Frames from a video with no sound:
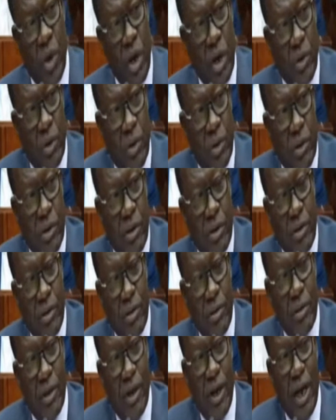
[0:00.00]
to work on,
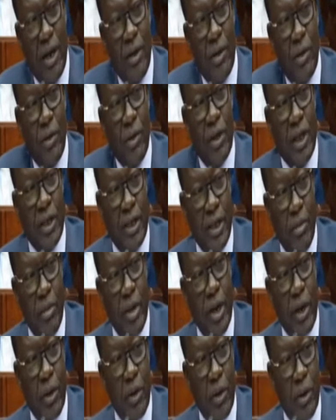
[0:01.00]
I don't know whether it's a
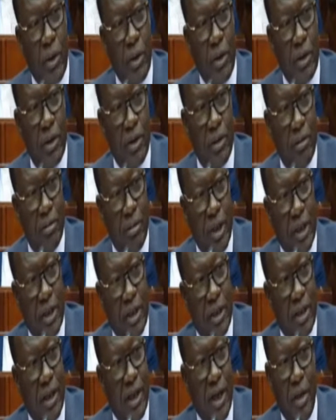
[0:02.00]
miracle, but
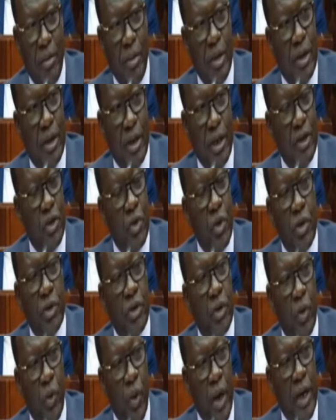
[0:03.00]
I mean, there's no
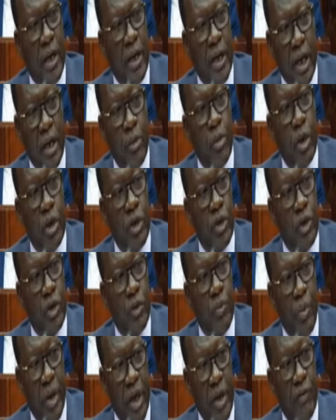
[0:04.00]
reason why anybody should
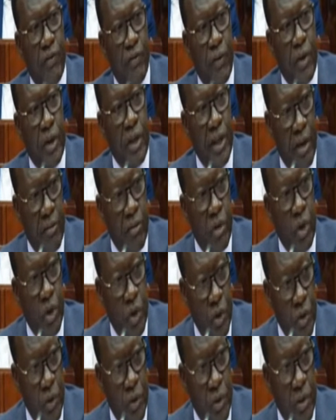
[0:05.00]
pay for what they have not
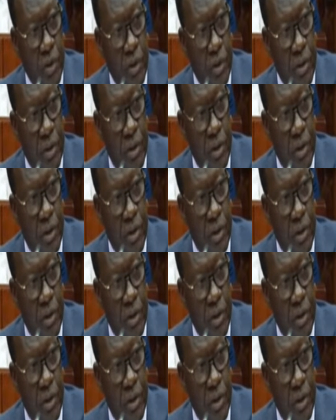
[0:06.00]
used.